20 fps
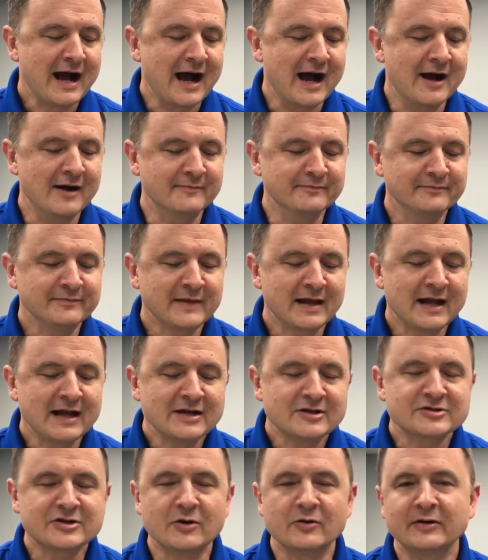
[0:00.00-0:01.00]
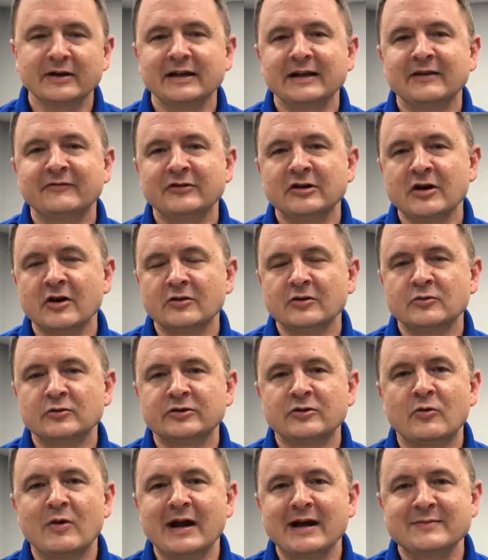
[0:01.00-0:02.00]
Um, so, if you don't know
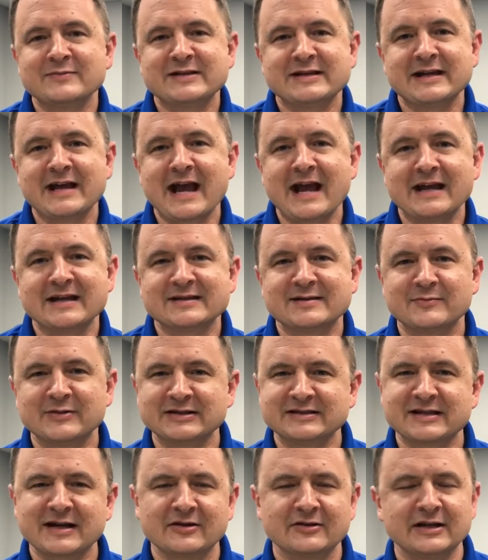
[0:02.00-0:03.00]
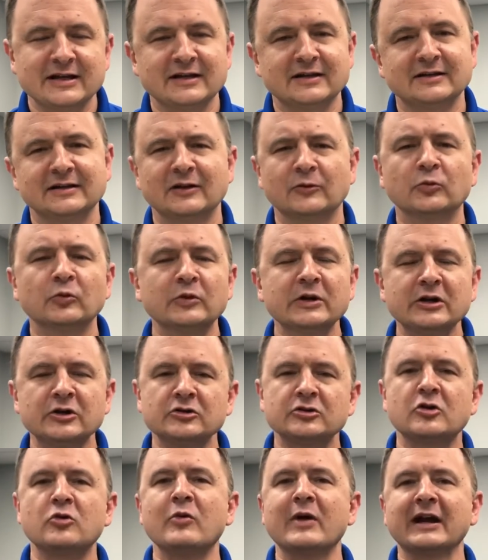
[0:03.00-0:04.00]
what the YMCA is, I'm going to tell you
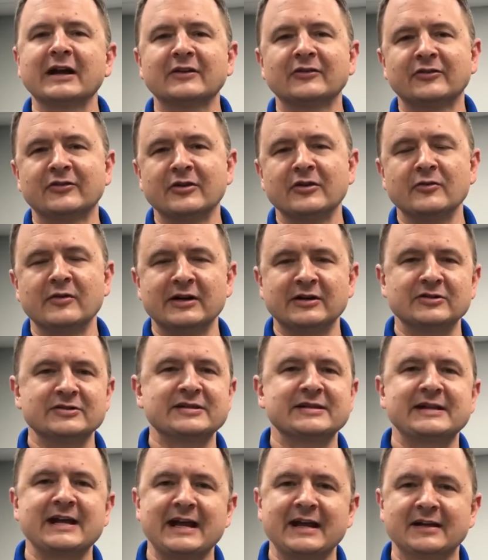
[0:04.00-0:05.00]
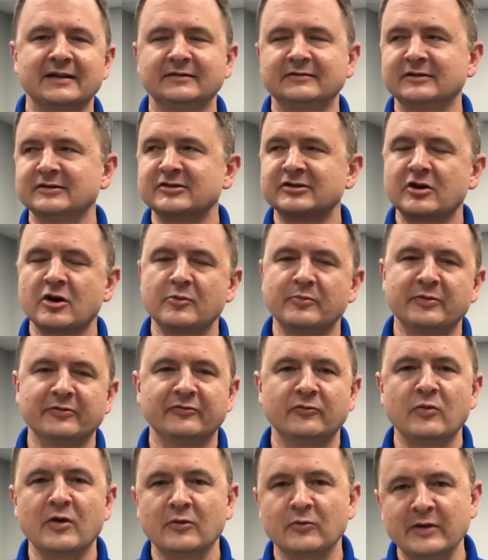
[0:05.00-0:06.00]
real quick so you understand the scope
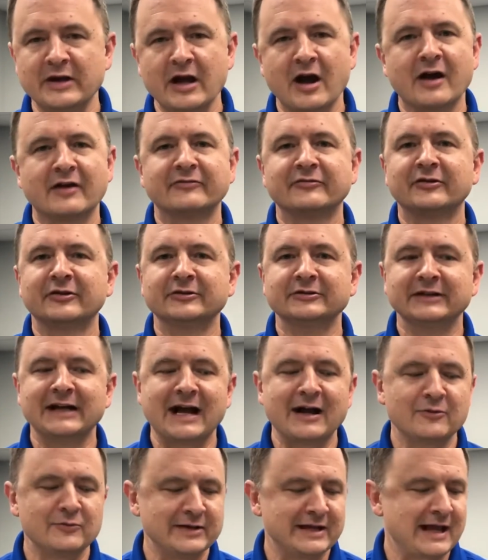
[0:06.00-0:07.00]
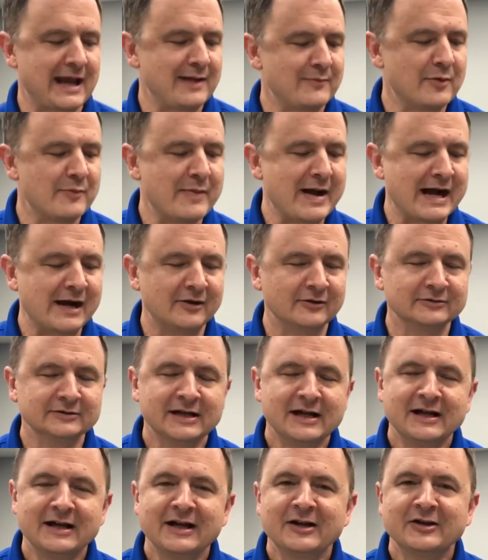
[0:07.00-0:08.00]
of what we offer and how we came about.
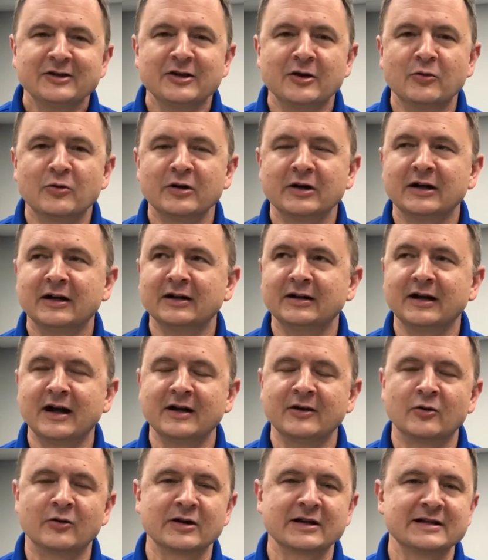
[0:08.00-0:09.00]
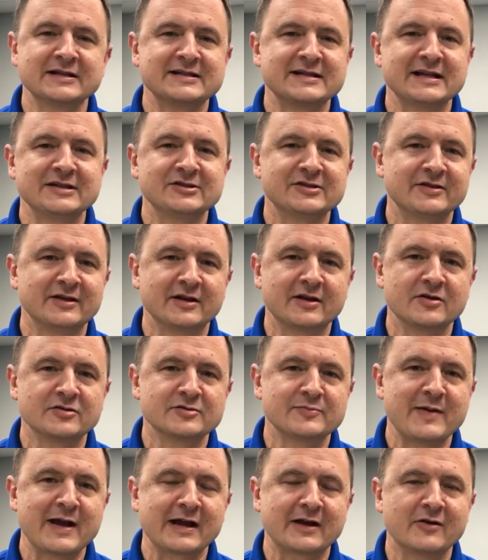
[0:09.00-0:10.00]
You know, we're a, an organization that
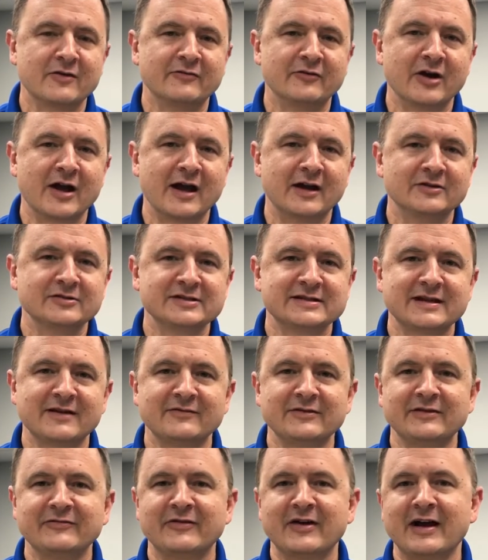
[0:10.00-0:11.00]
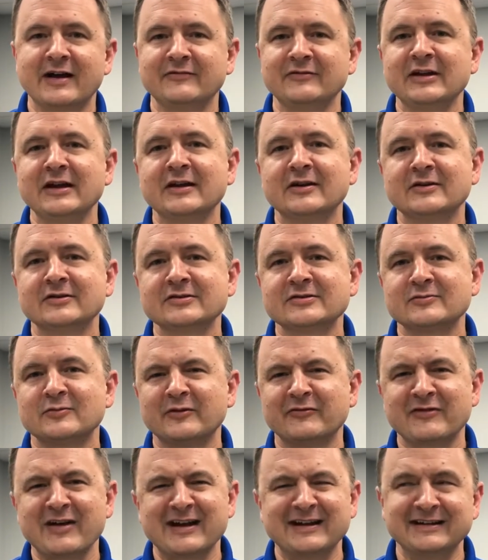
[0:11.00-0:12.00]
goes back over 175 years.
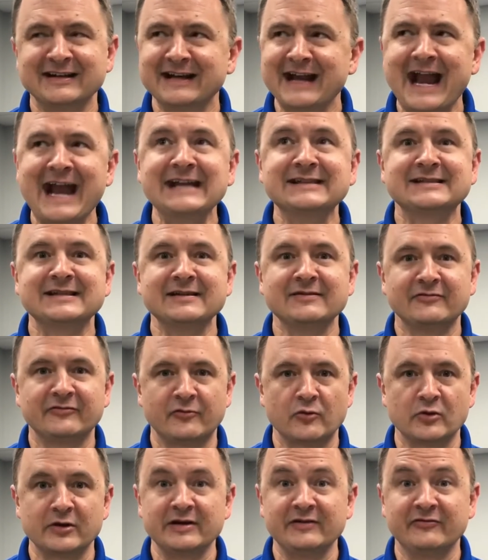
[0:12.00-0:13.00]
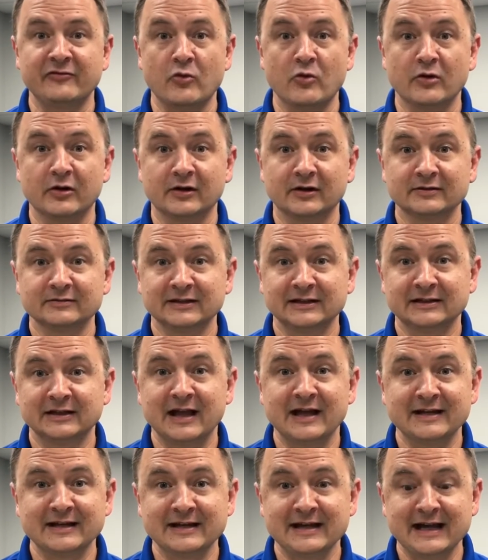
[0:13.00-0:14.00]
We founded in 1844 in
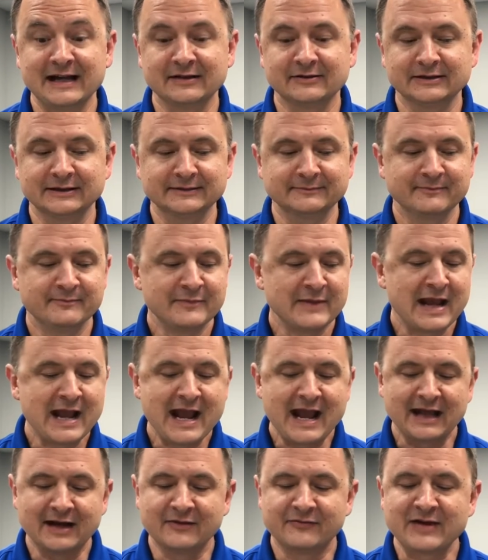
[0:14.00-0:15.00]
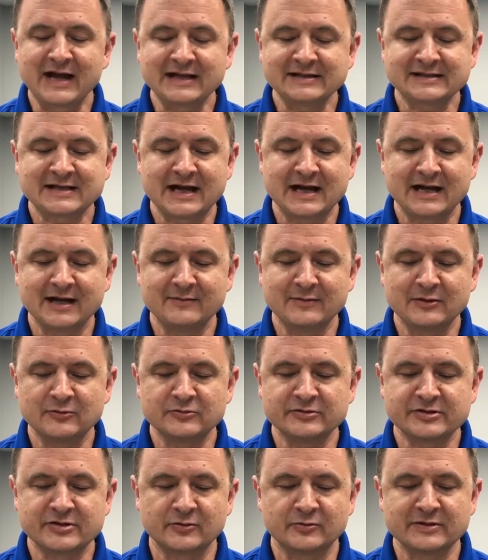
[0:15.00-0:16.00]
London, England. And at that time, it
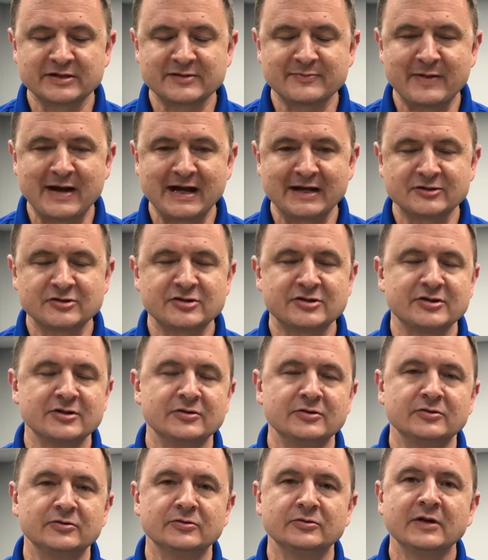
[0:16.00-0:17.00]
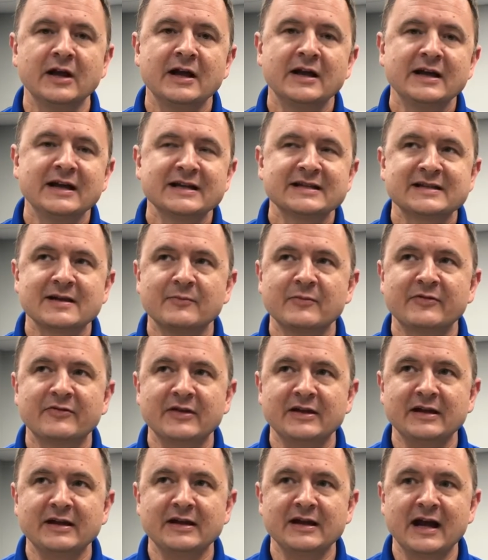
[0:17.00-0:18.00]
was a response to some of
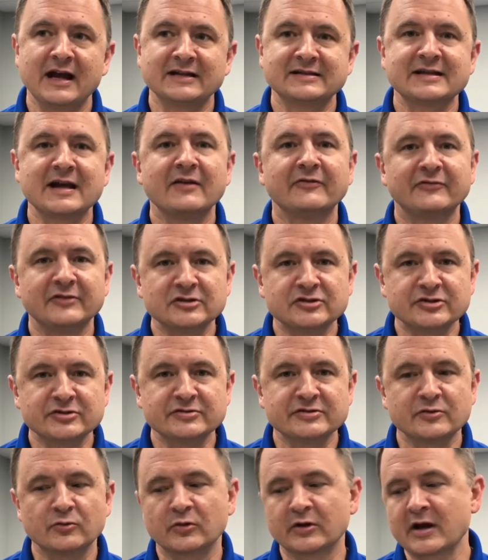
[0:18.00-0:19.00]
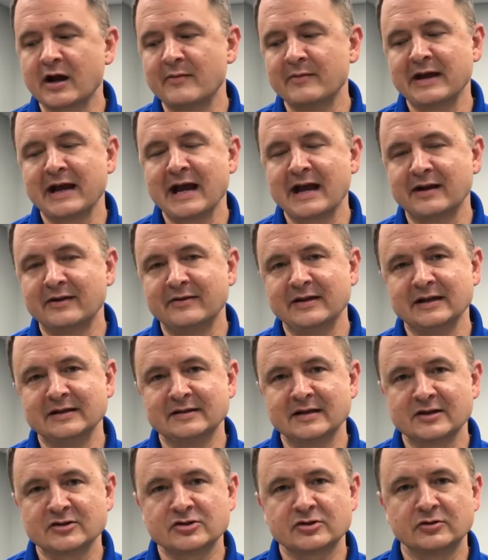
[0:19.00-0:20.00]
the uh, tough issues that were coming out of the
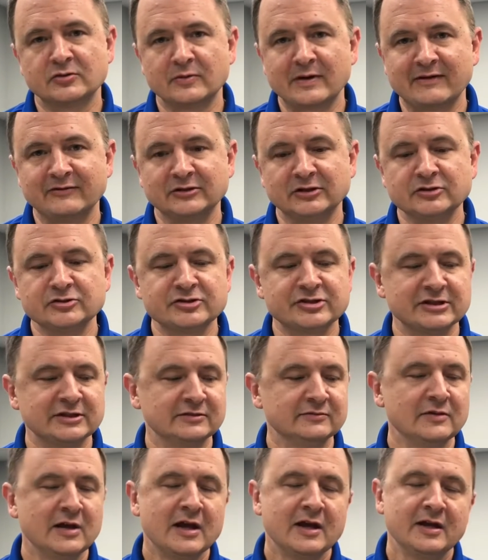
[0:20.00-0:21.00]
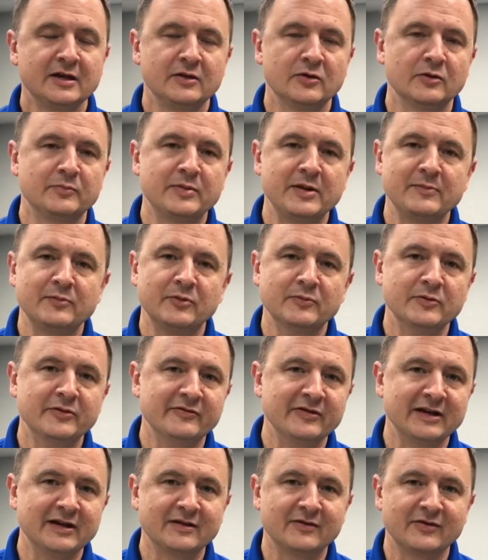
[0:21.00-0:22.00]
Industrial Revolution. You had people
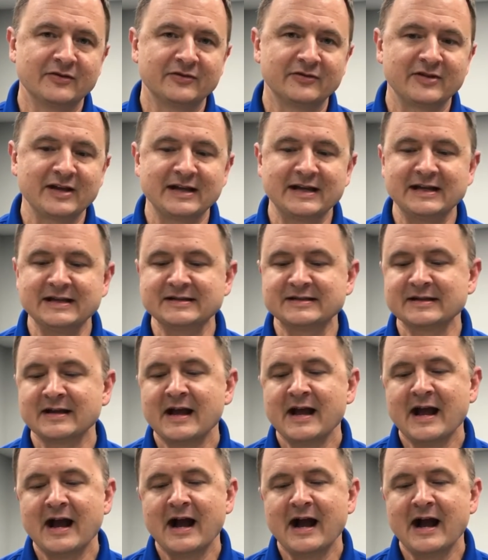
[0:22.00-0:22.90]
moving into the cities.